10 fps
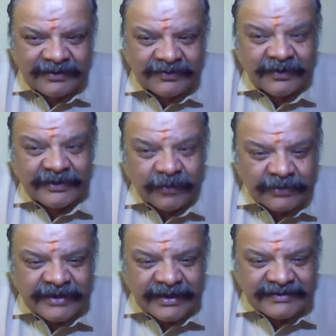So in
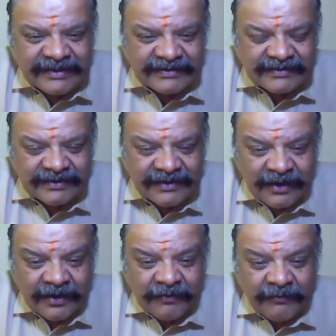those cases,
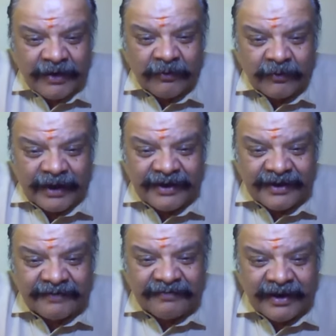we have to
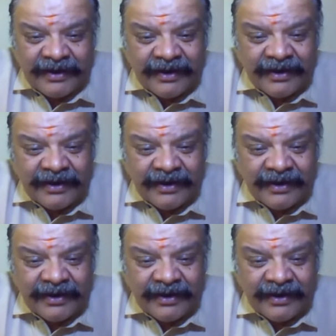identify